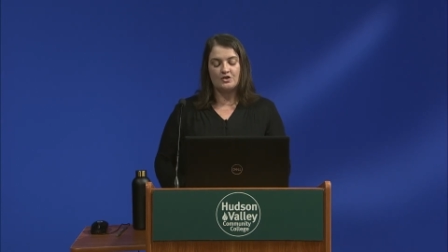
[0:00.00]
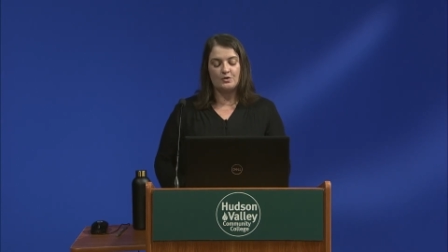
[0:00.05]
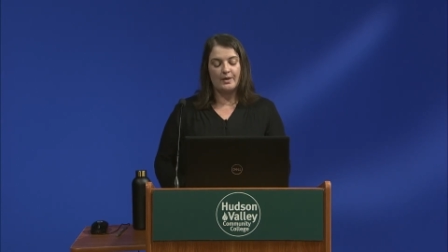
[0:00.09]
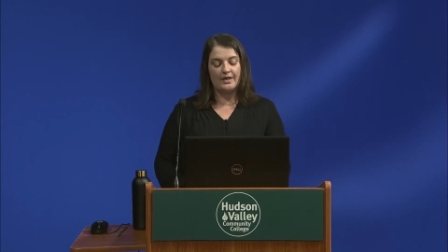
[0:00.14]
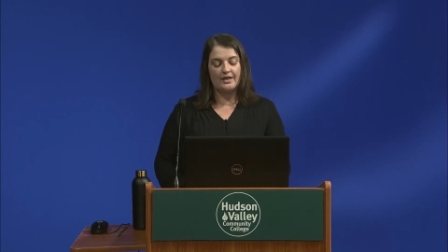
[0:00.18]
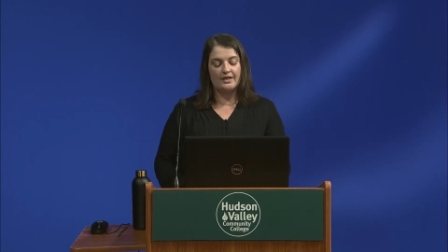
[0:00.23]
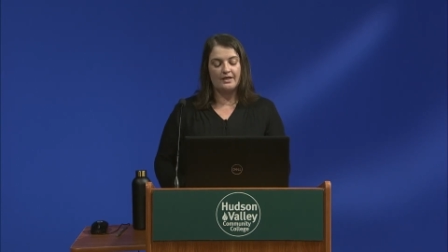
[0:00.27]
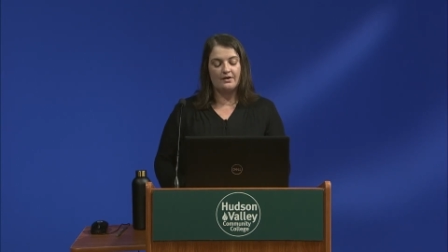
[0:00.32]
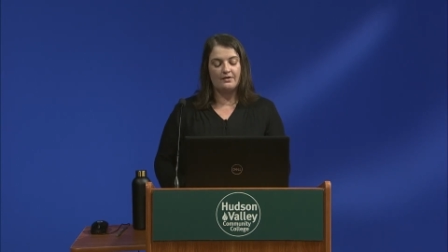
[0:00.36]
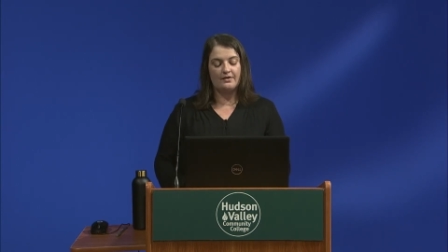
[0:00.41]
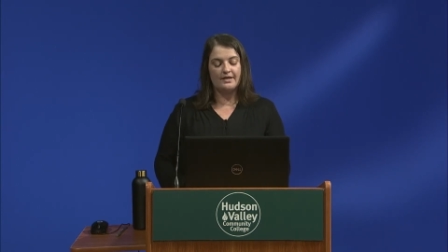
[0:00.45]

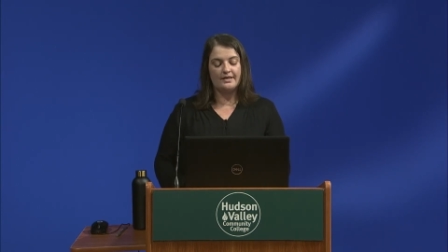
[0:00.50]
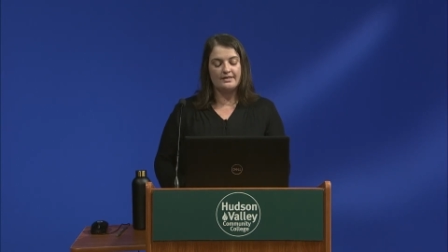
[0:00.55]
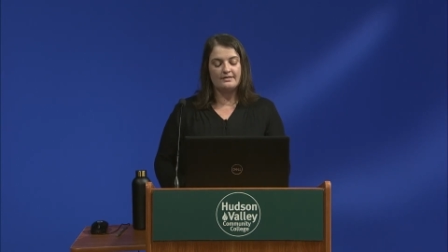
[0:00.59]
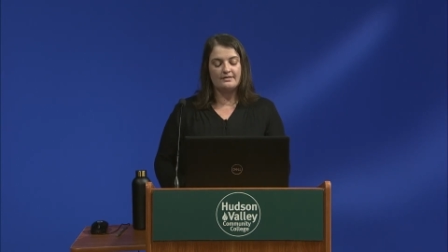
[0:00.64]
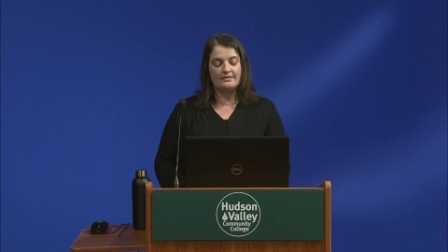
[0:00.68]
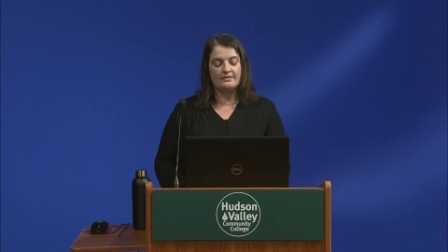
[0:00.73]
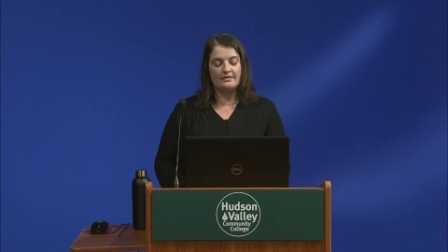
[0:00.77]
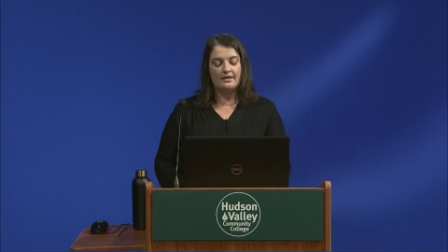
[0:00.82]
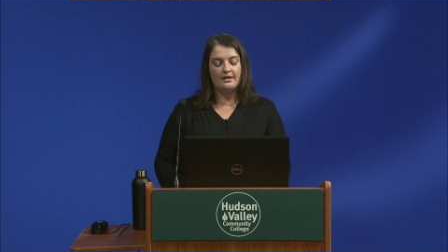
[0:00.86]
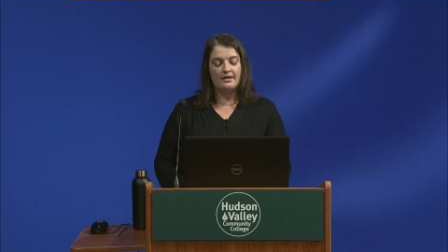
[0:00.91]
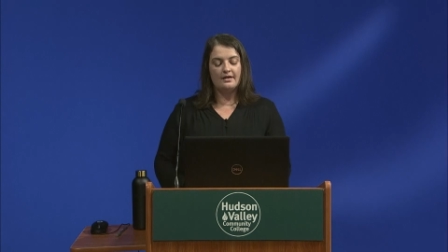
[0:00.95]
dwelling
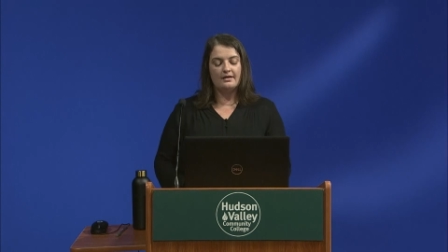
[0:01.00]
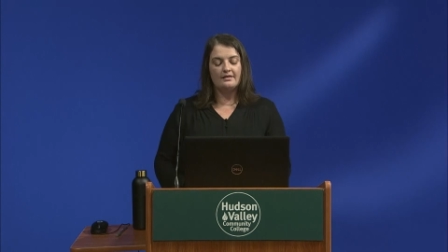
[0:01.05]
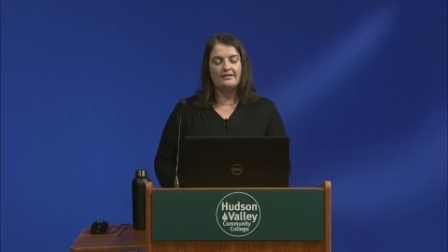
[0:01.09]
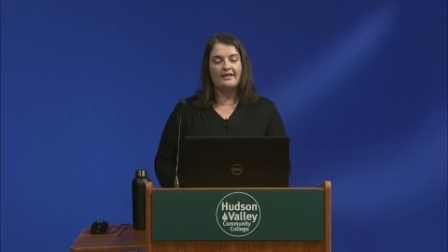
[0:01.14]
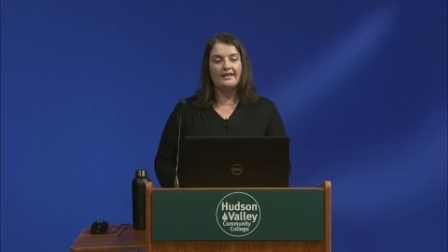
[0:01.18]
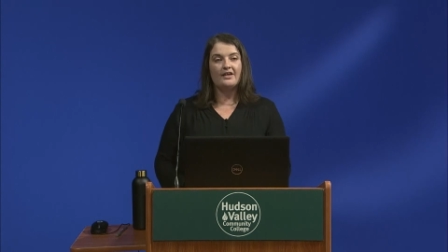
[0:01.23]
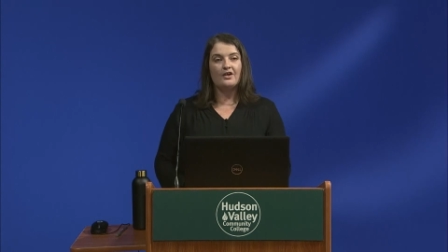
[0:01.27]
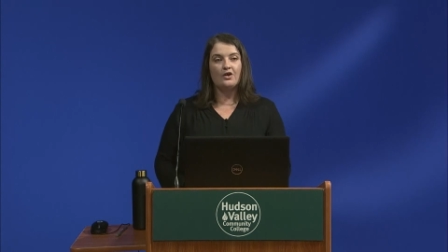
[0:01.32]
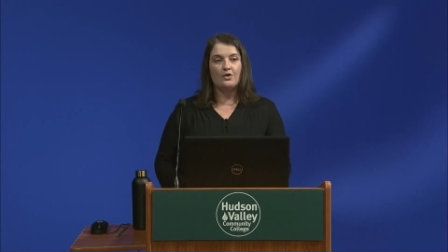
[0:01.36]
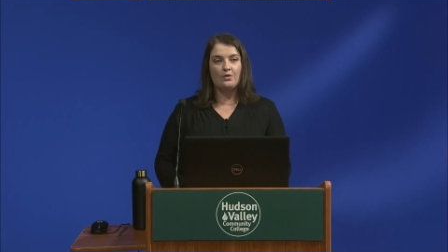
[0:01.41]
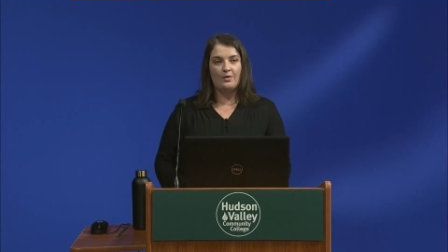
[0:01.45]
units,
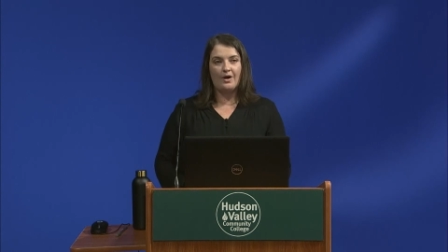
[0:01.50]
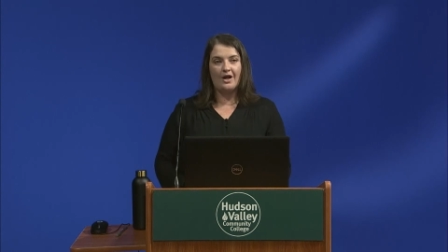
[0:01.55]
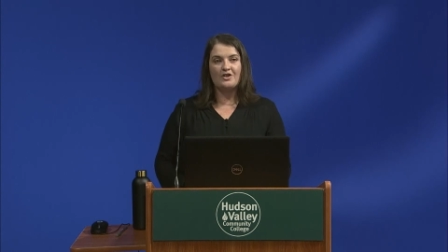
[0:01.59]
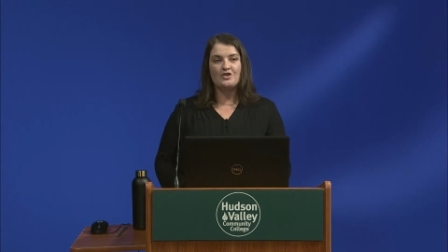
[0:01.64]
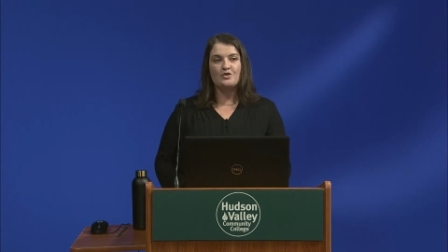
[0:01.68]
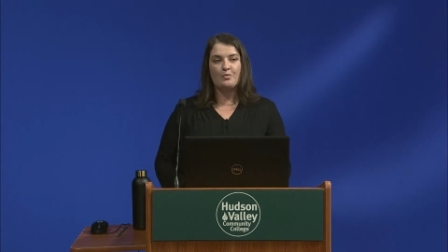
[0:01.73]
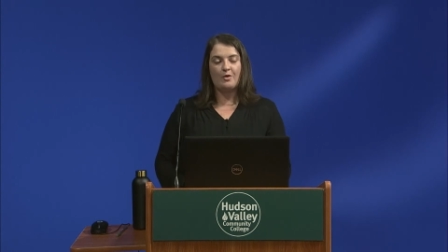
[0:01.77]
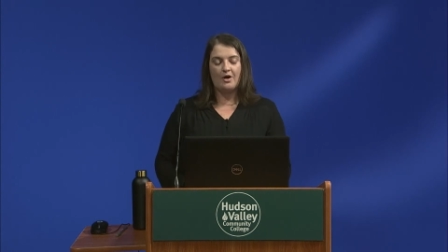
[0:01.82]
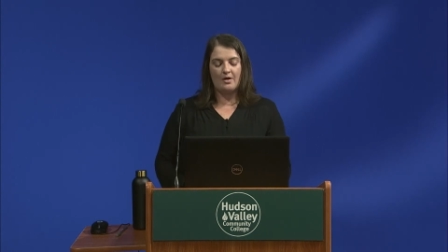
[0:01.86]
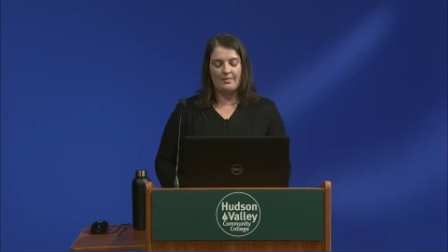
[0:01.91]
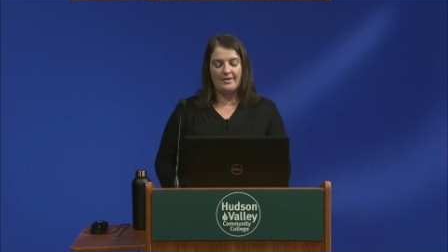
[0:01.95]
like a garage
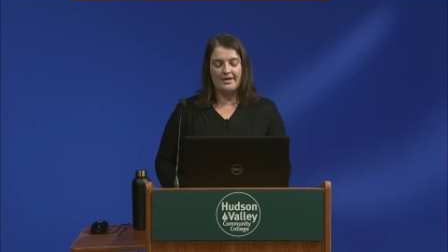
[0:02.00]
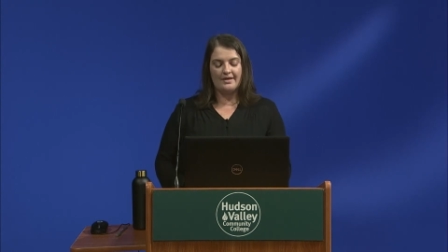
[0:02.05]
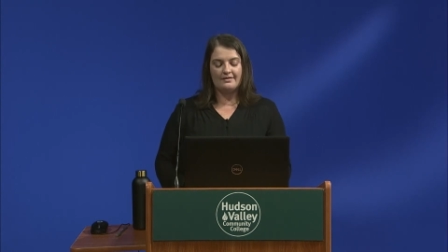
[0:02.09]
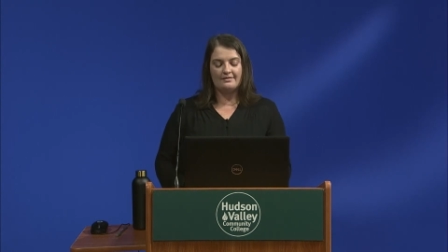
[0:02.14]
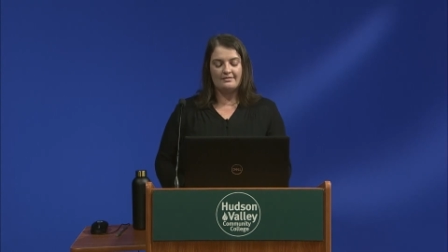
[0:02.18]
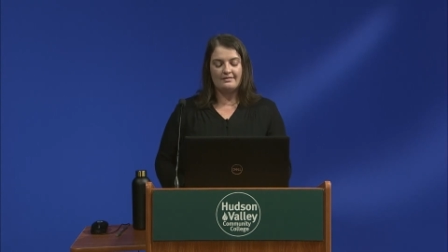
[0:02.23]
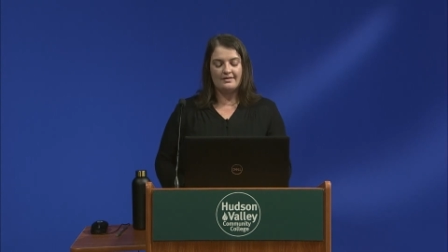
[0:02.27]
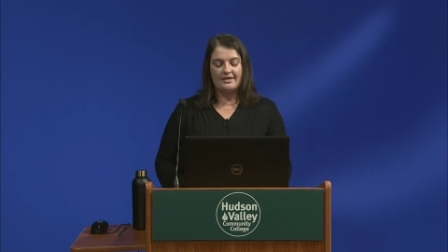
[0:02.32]
apartment,